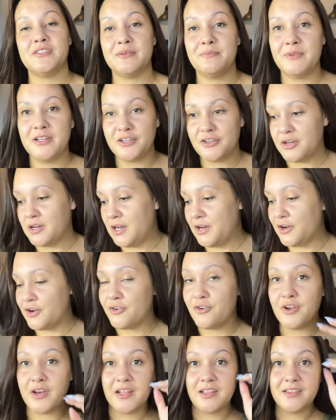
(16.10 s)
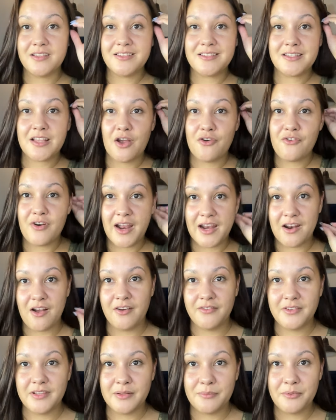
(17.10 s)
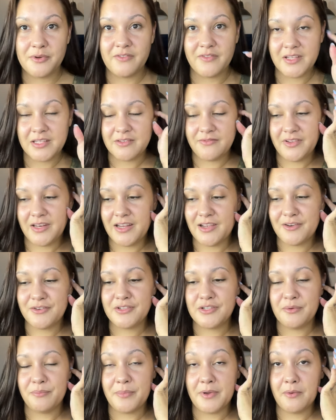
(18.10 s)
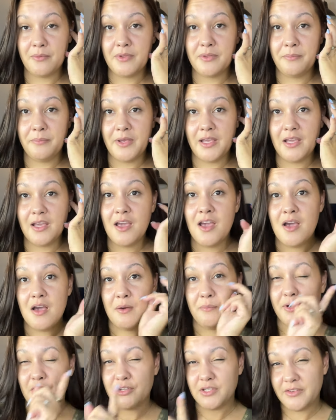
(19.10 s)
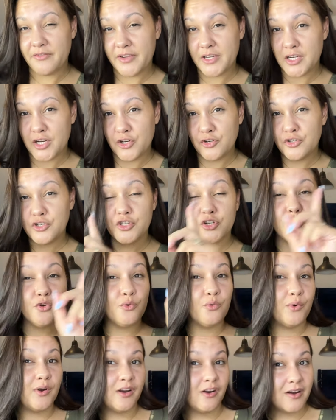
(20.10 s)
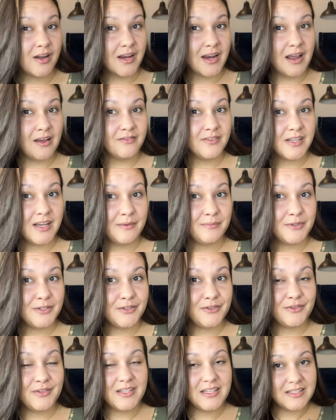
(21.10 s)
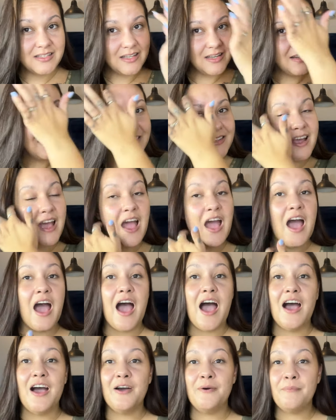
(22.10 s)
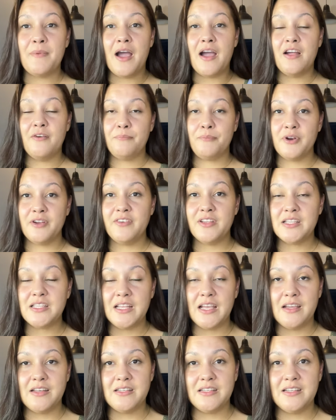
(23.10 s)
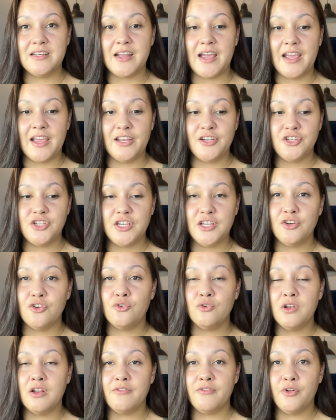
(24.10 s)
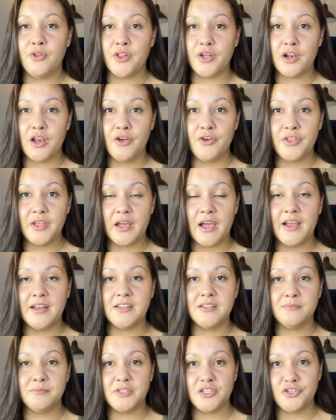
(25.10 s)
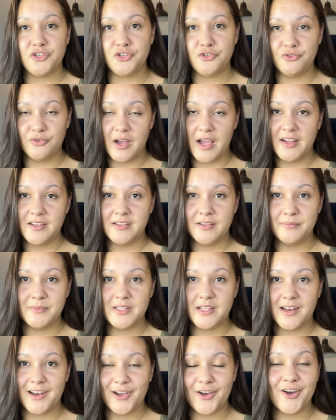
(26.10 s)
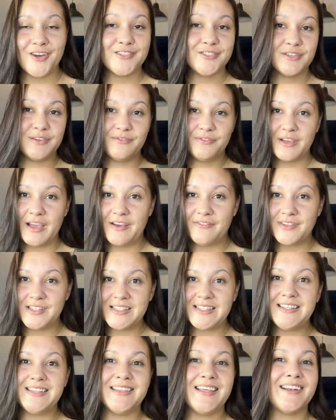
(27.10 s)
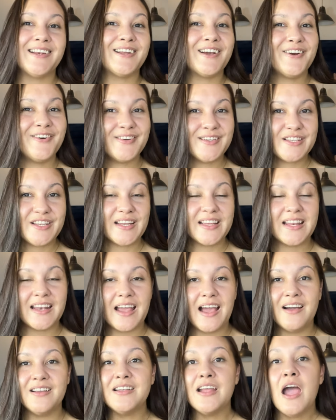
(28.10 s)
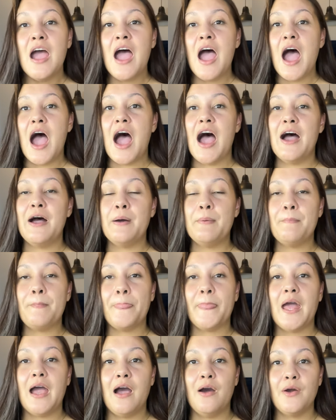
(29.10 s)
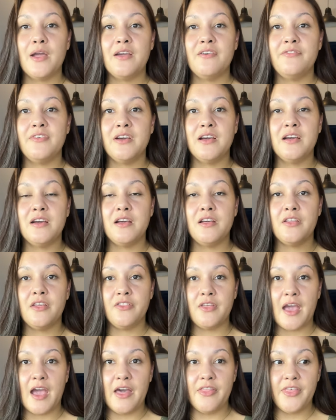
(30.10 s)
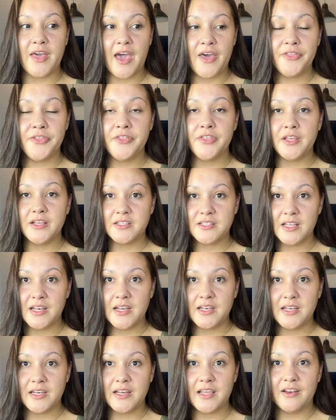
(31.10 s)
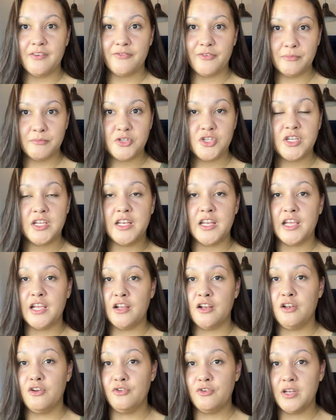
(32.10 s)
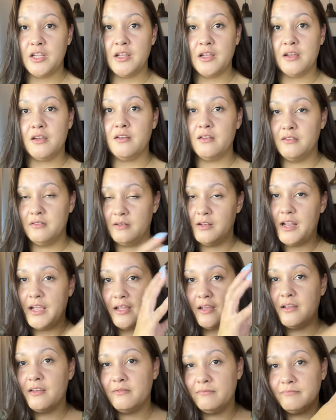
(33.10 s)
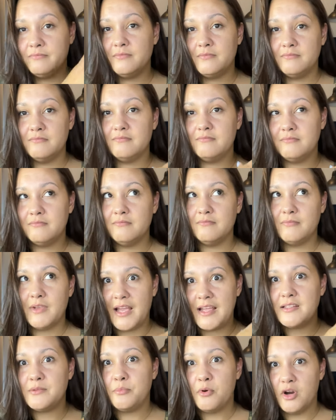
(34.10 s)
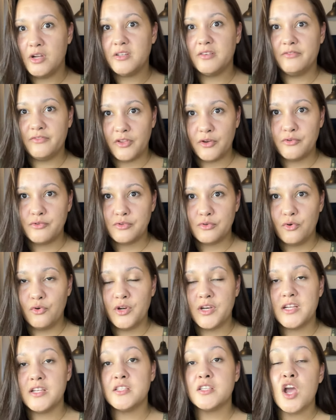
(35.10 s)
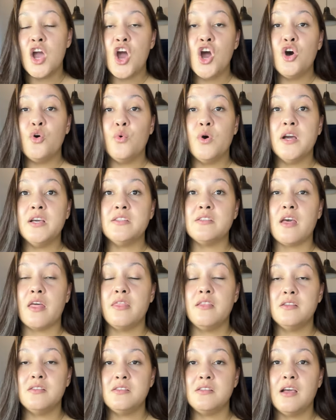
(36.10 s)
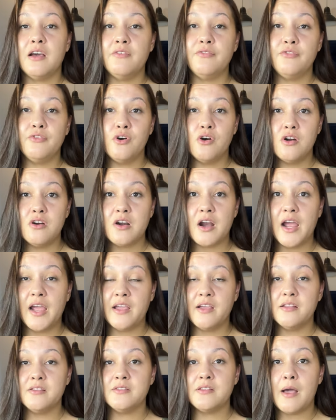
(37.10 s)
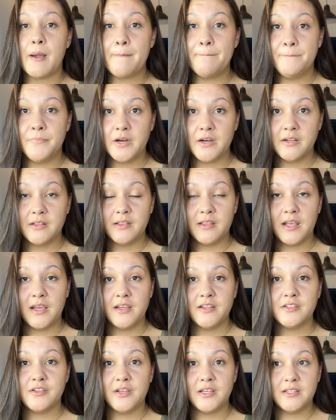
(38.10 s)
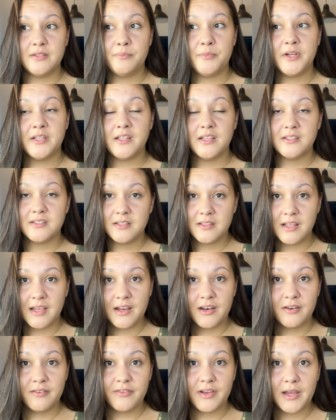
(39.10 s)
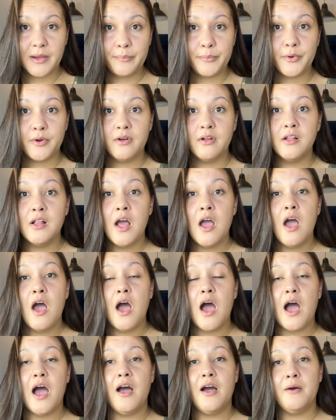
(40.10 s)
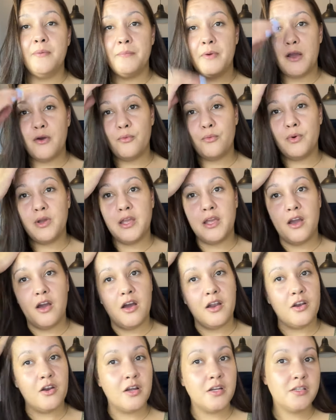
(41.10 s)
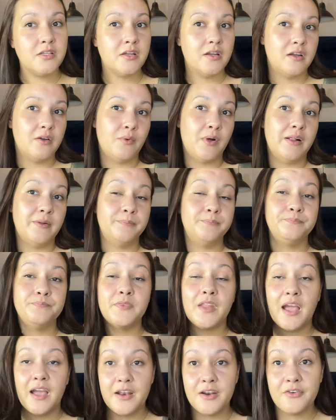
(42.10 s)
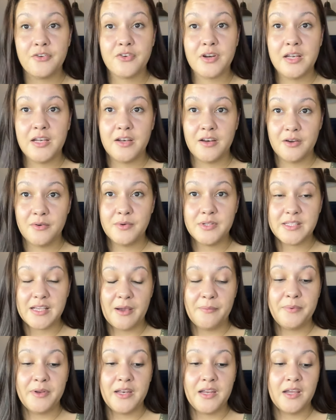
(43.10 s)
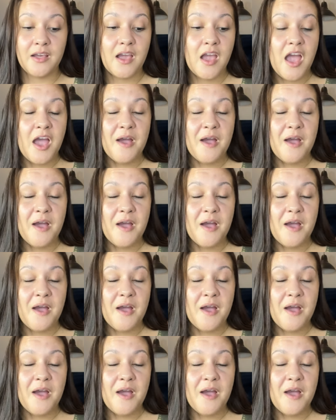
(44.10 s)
i'm literally recording this right after the previous video so bear with me because if i don't we're not going to have time to do these things um, previously i did a Shein haul of all the clothing items and shoe items that i got so if you haven't seen that go and check it out um, however the other things that I did get from Shein, including like as part of those orders was the stuff for Orion's birthday so his birthday is at the end of April um, we are not well I don't really know what's happening